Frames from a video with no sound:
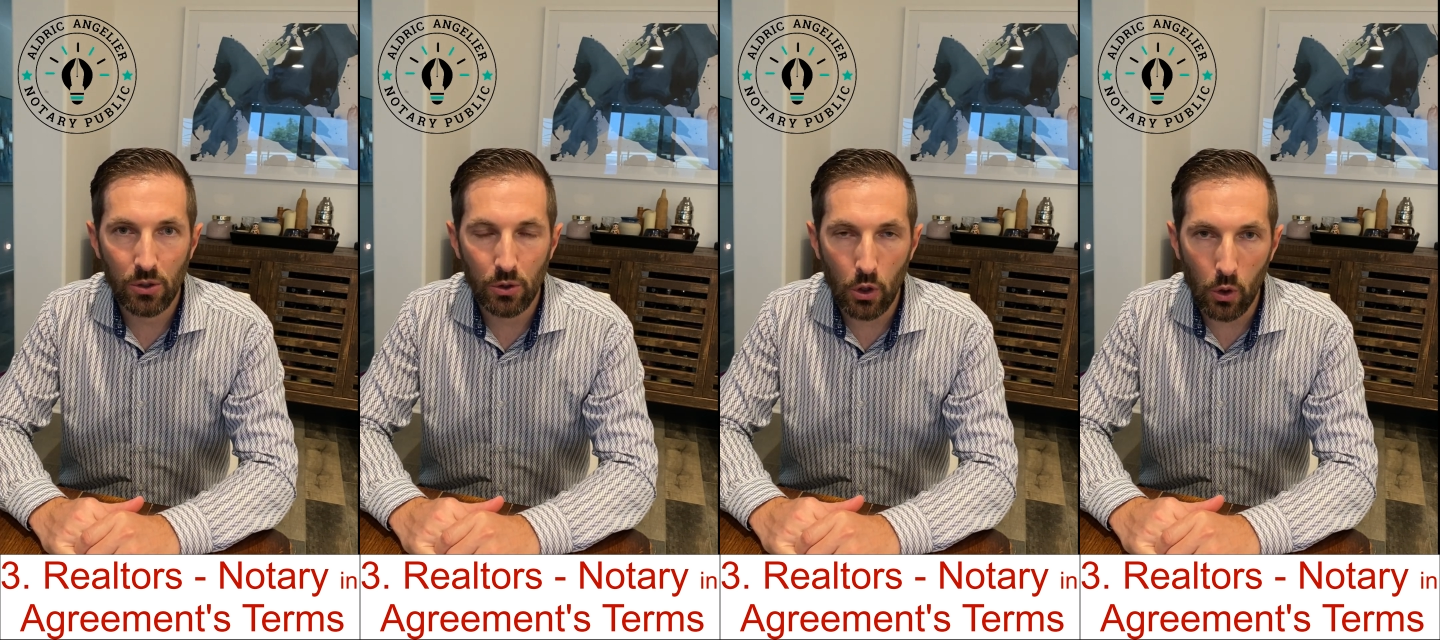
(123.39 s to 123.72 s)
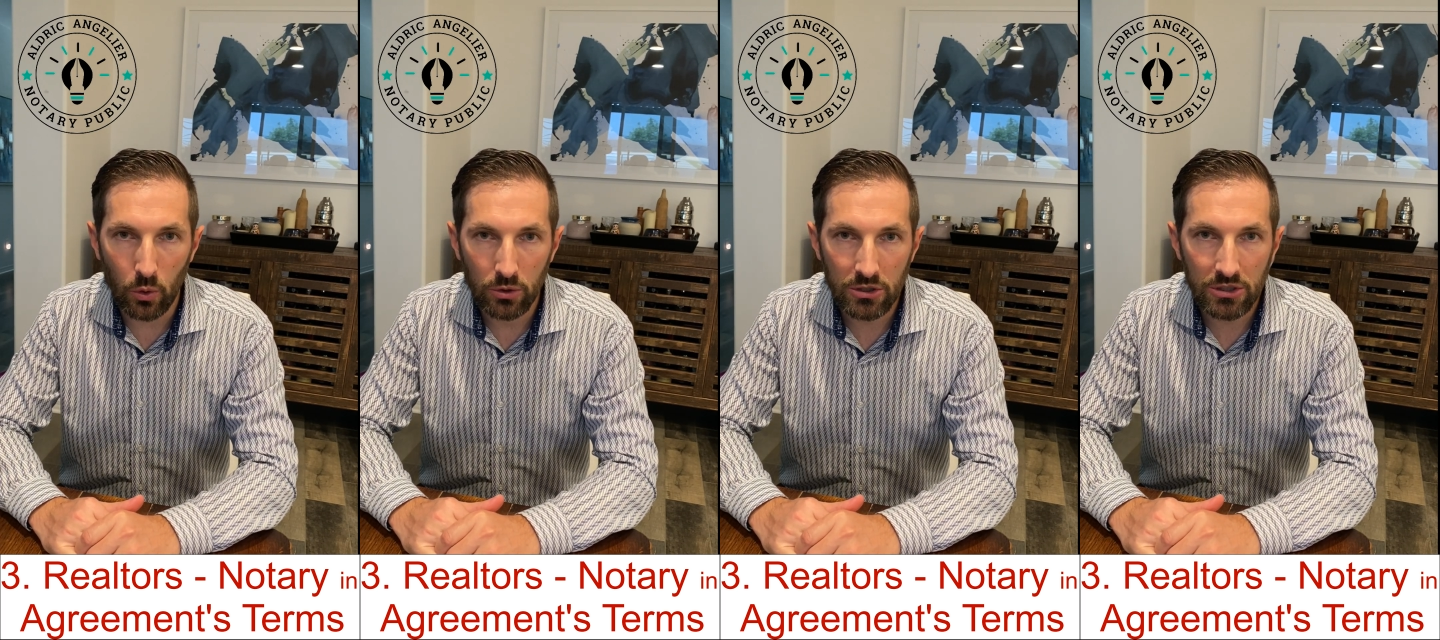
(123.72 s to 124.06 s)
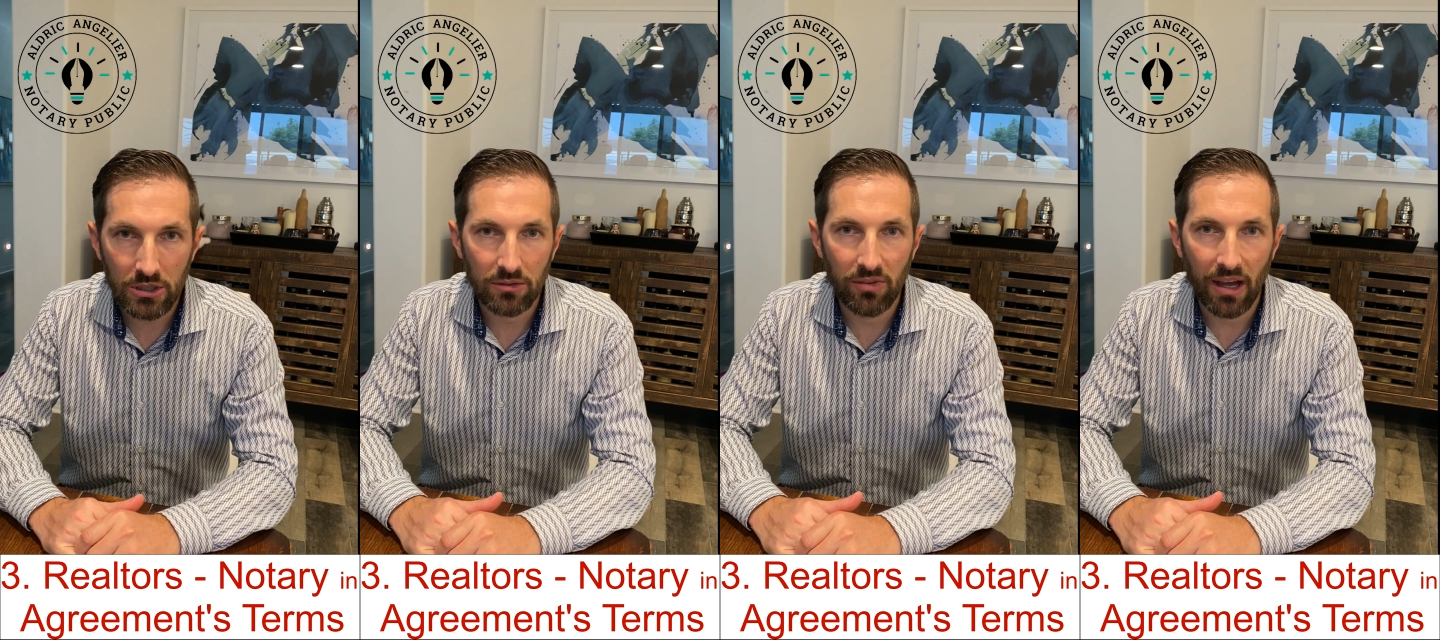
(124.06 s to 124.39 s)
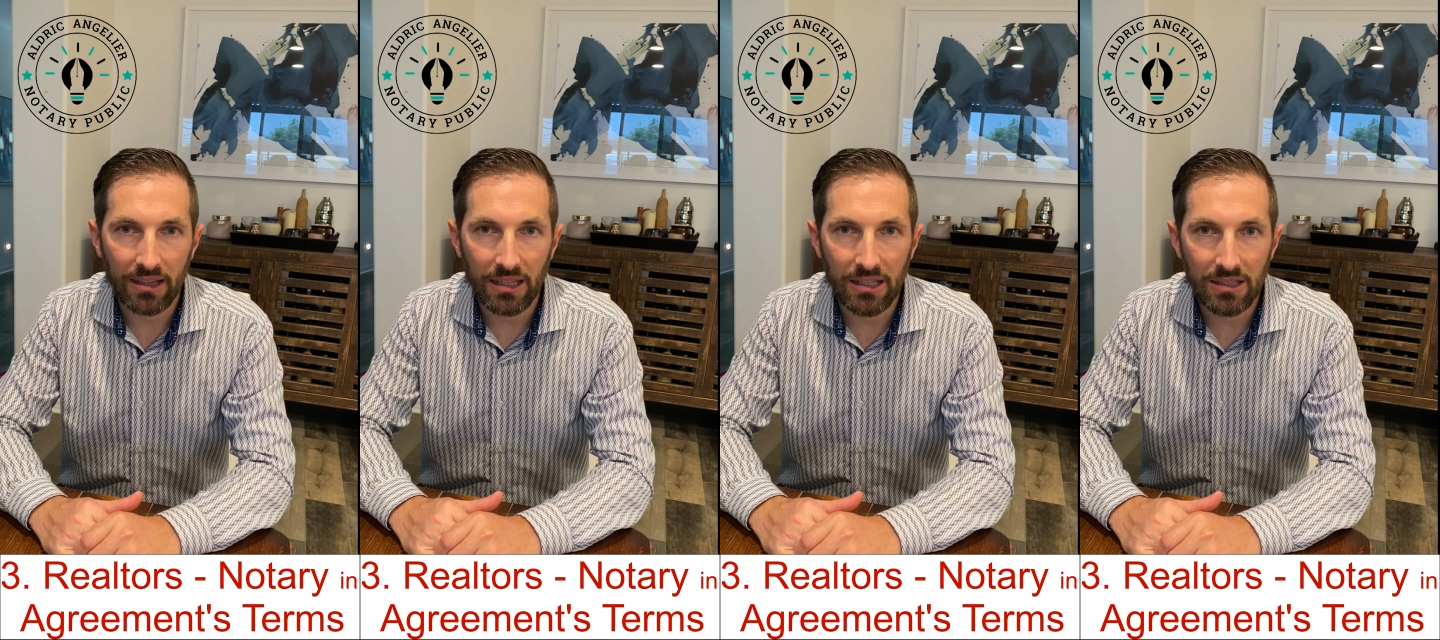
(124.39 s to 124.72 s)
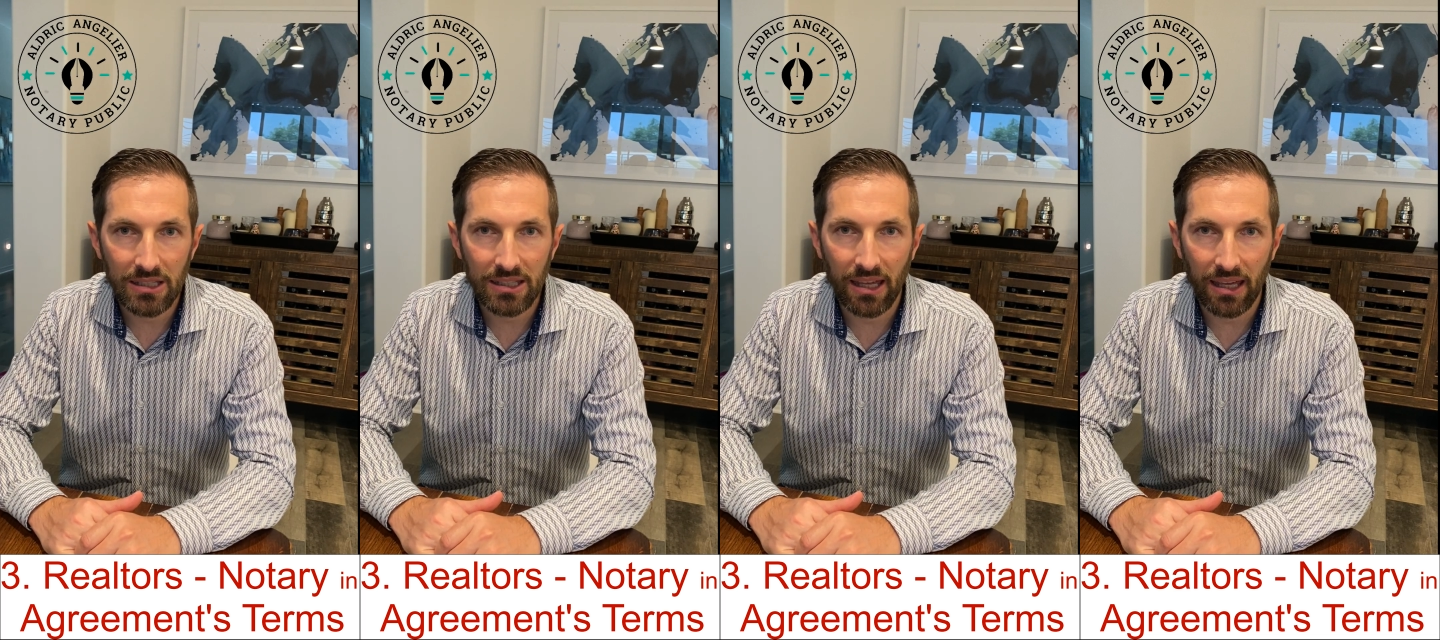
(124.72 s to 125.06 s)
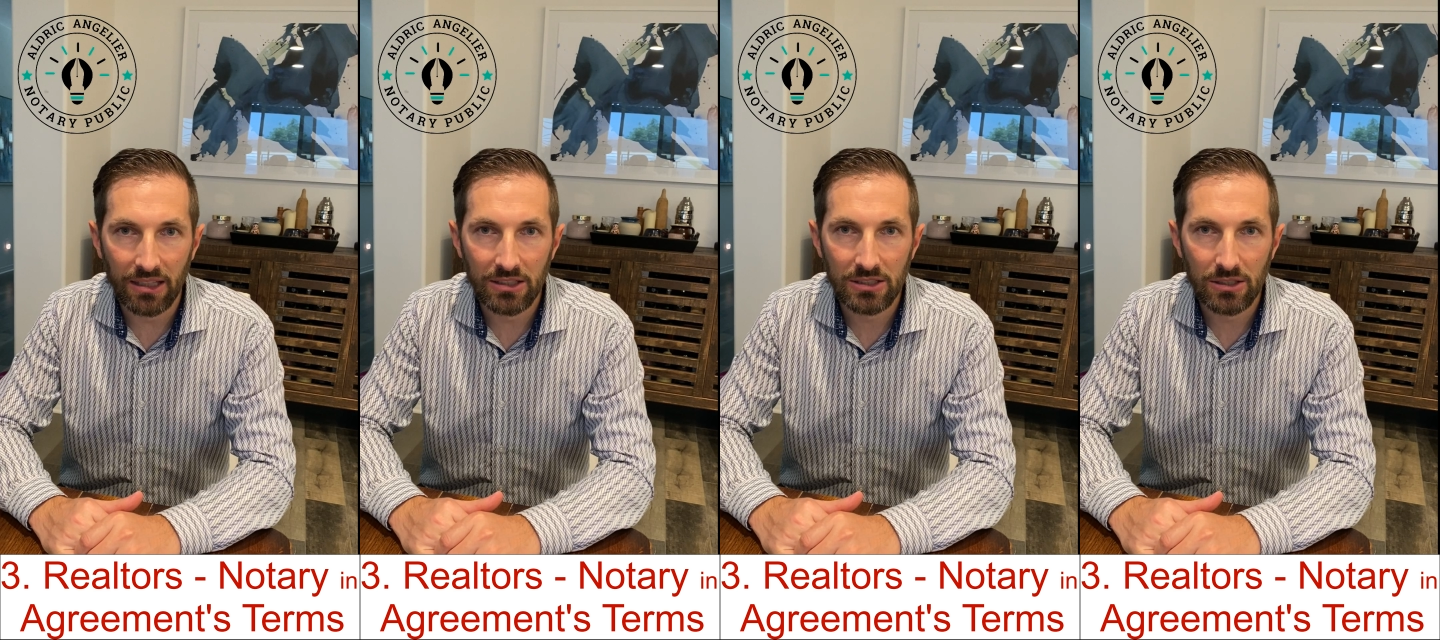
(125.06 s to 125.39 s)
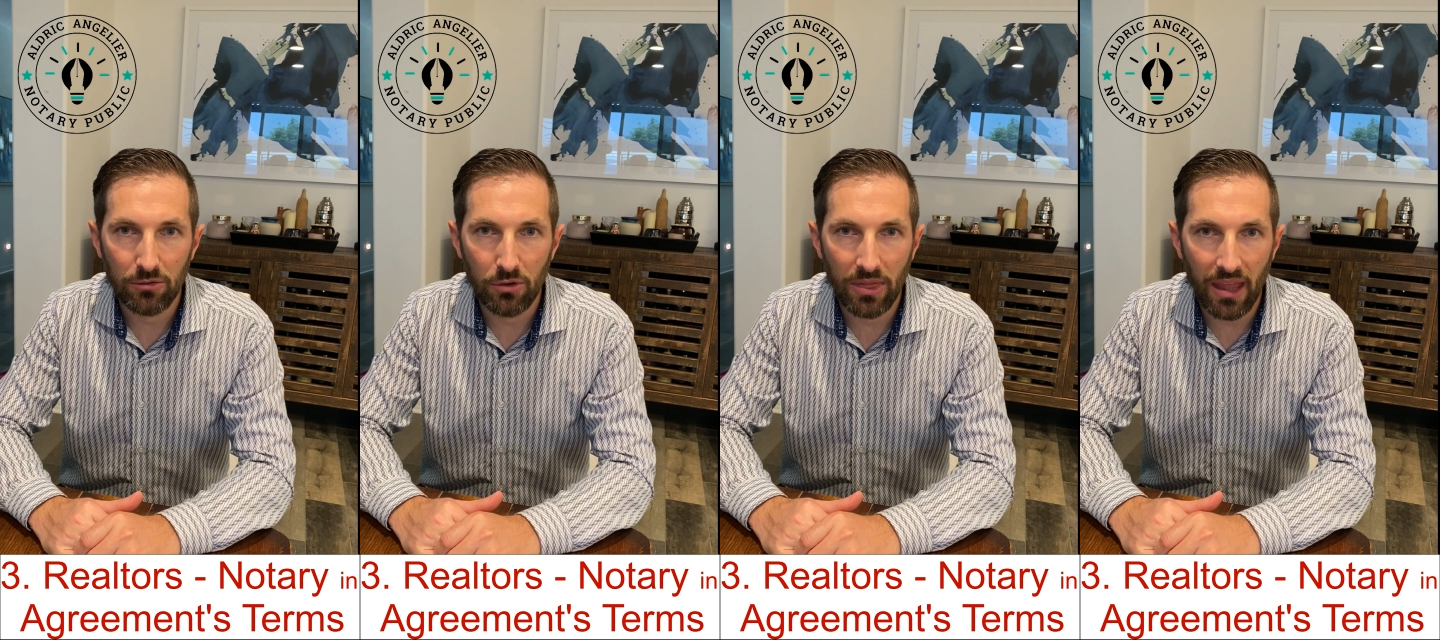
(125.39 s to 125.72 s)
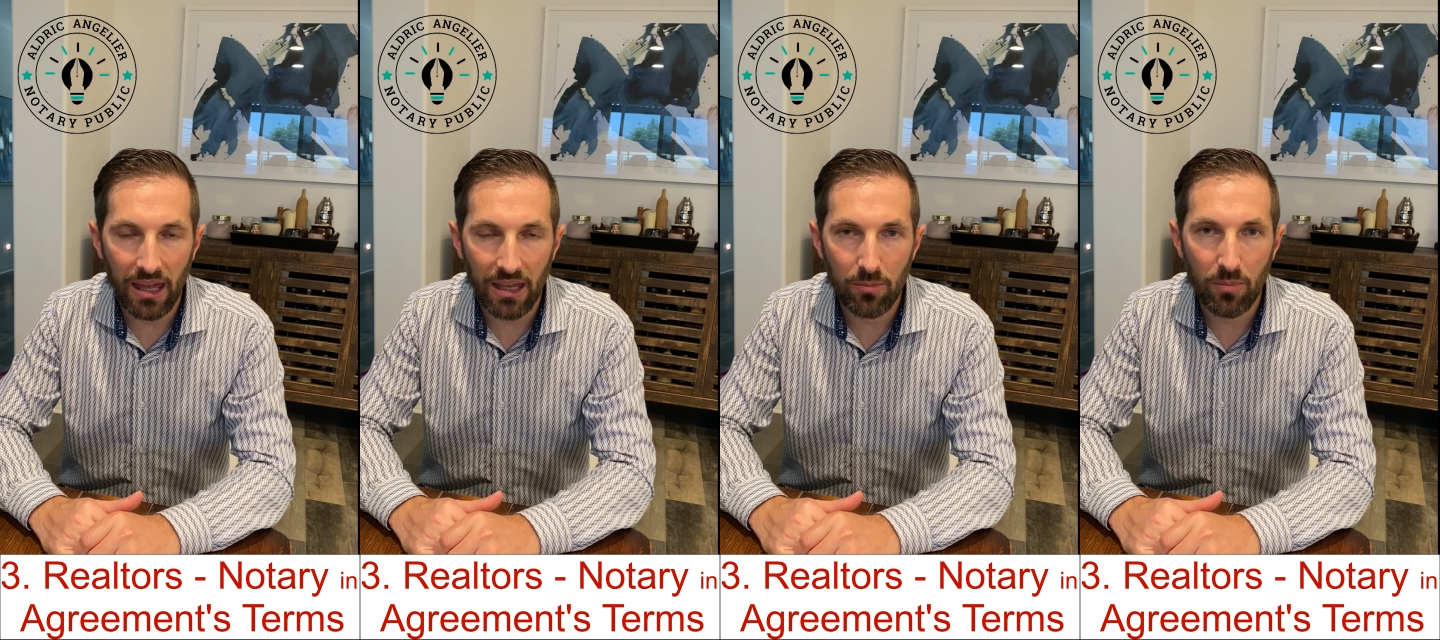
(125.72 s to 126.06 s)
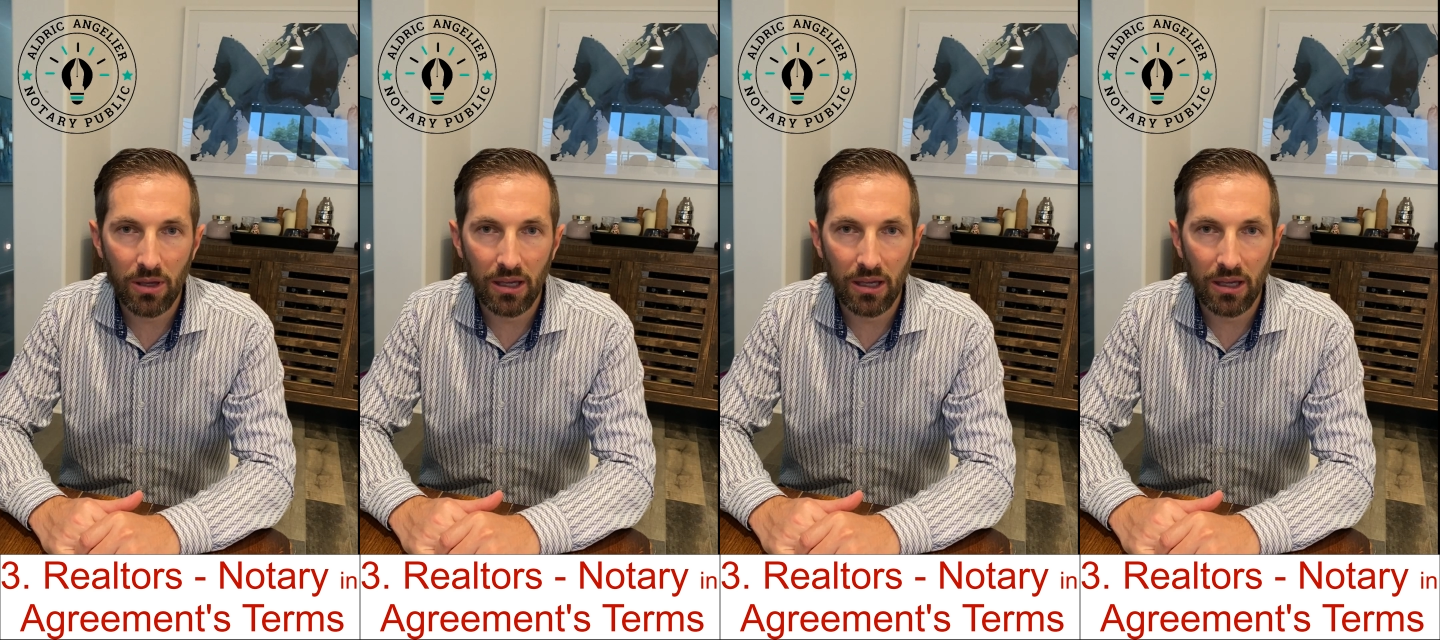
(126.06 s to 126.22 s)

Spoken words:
a note that indicates the name